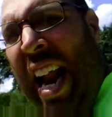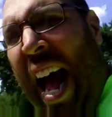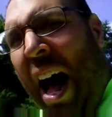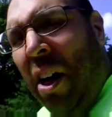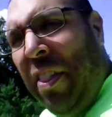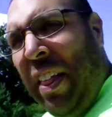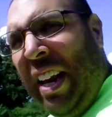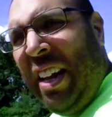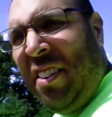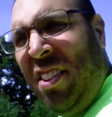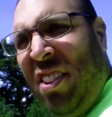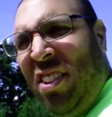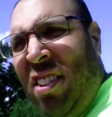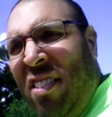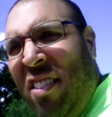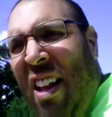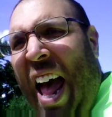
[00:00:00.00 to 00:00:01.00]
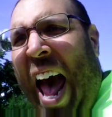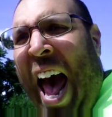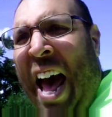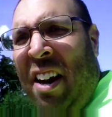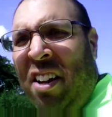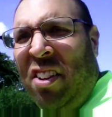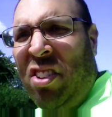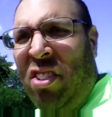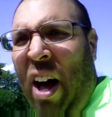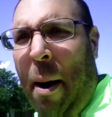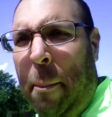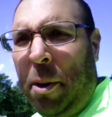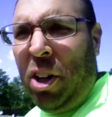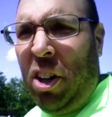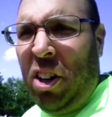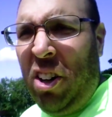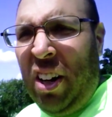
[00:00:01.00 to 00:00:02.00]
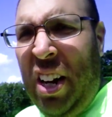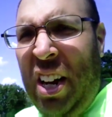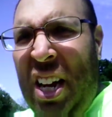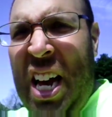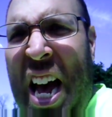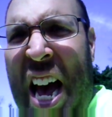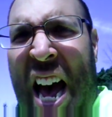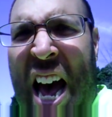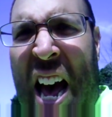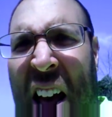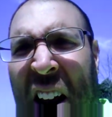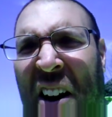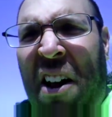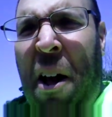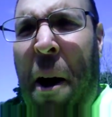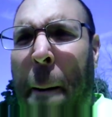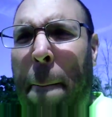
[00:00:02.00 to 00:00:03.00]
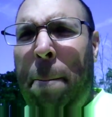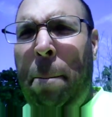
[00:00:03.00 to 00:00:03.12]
now that it's end of summer and